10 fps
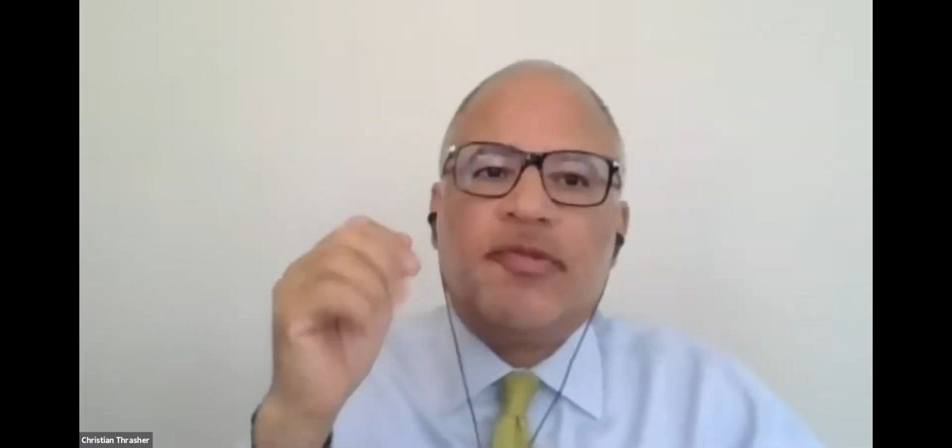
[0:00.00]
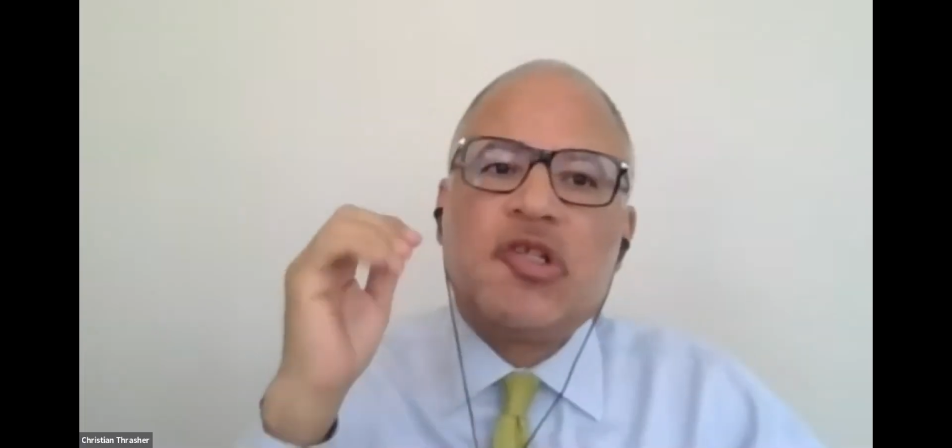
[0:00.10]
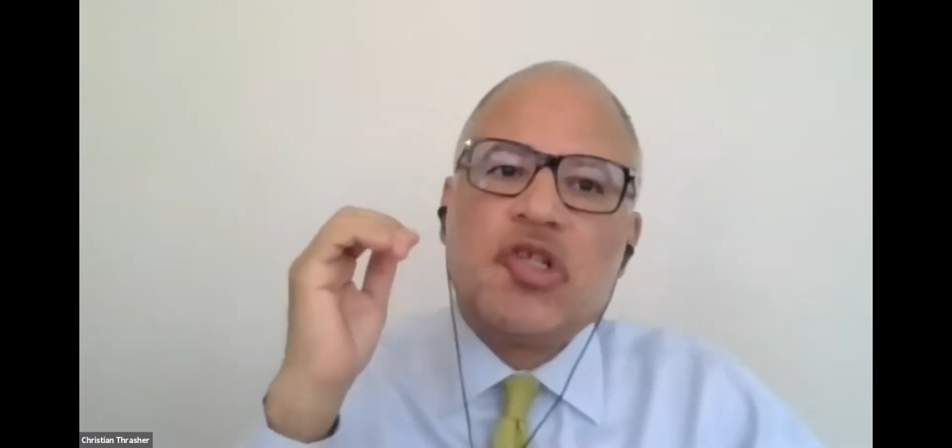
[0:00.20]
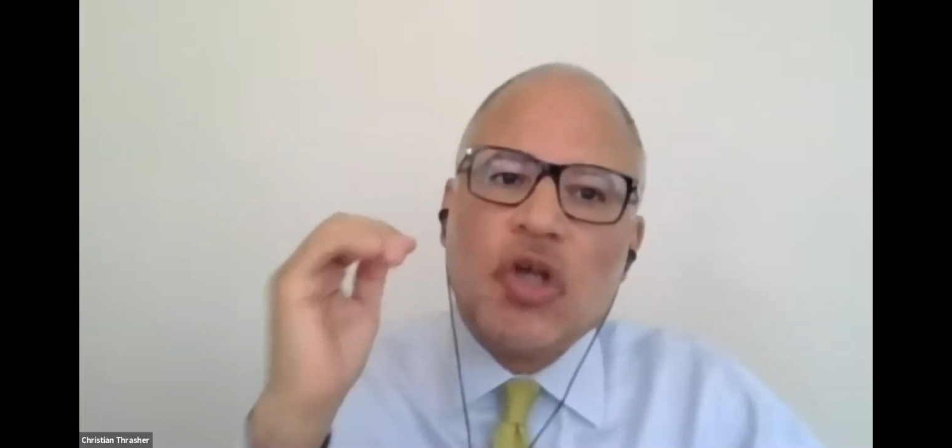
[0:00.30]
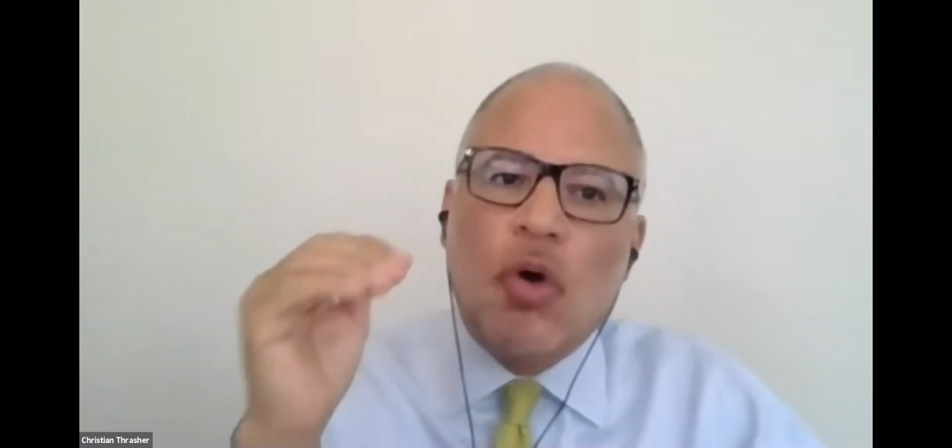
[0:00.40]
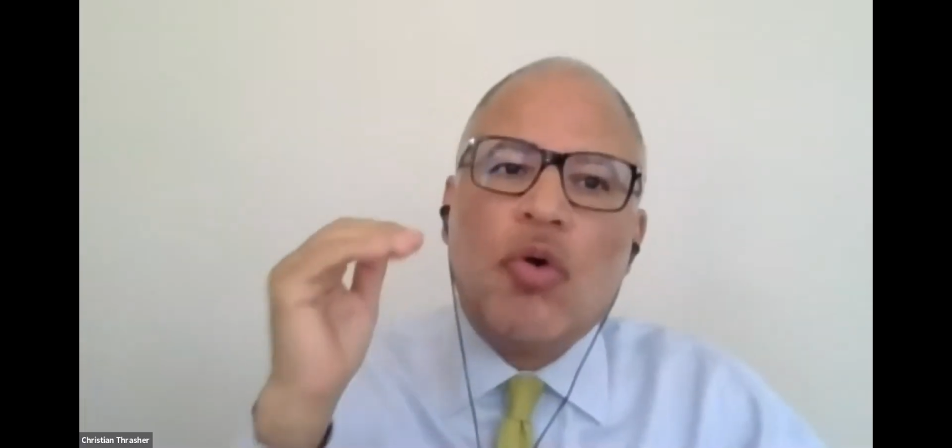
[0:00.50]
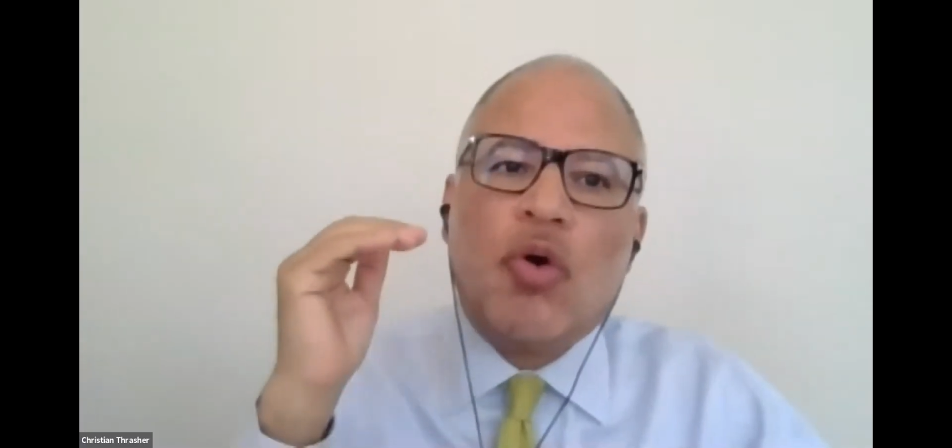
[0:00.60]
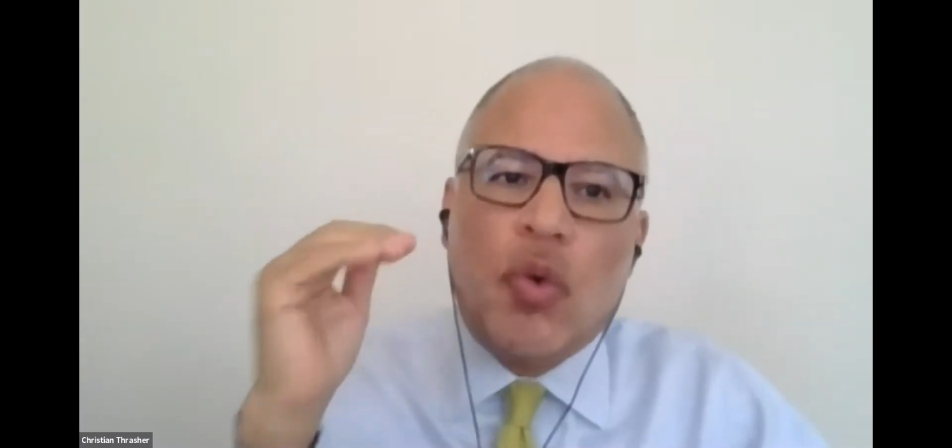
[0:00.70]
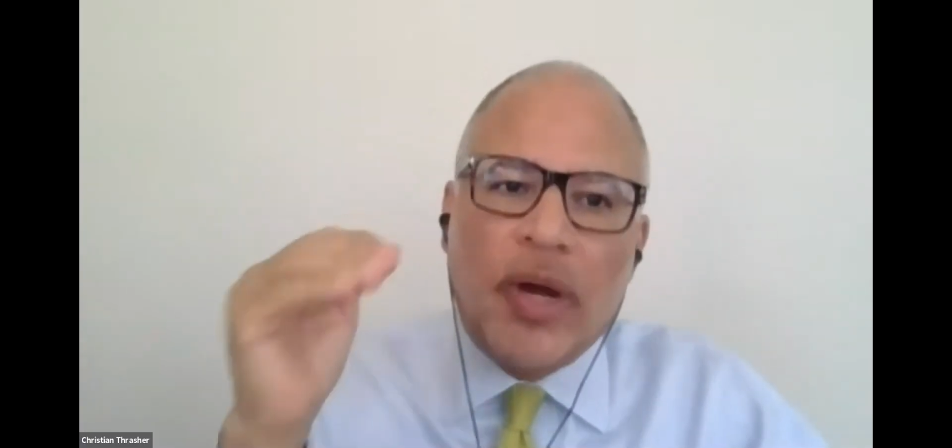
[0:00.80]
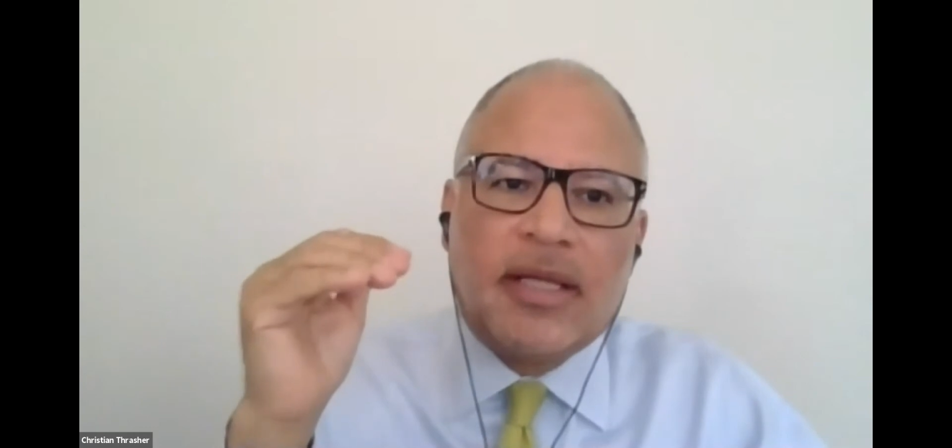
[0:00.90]
so
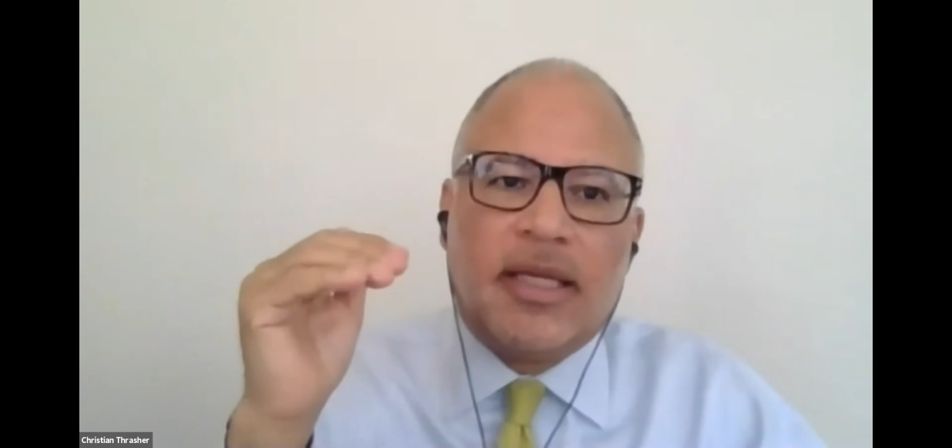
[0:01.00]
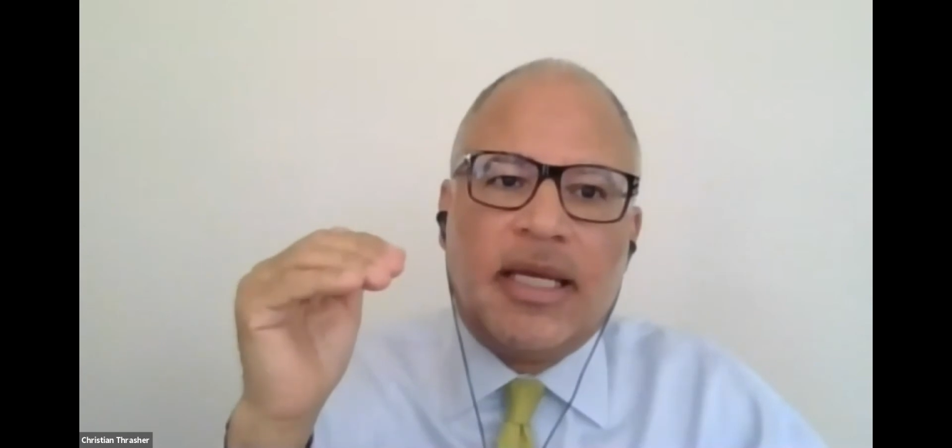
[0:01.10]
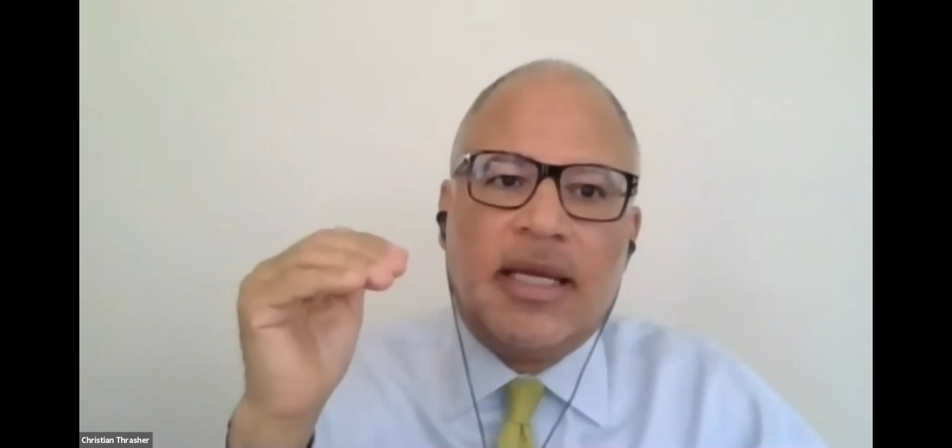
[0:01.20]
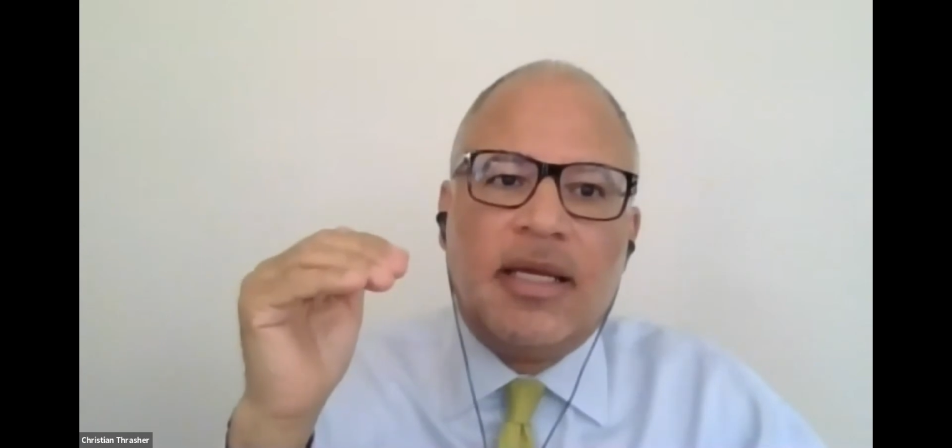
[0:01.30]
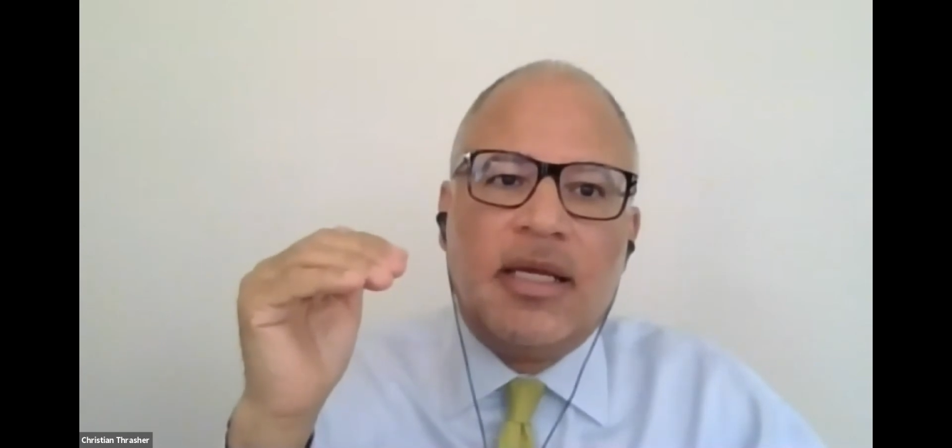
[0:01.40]
quickly.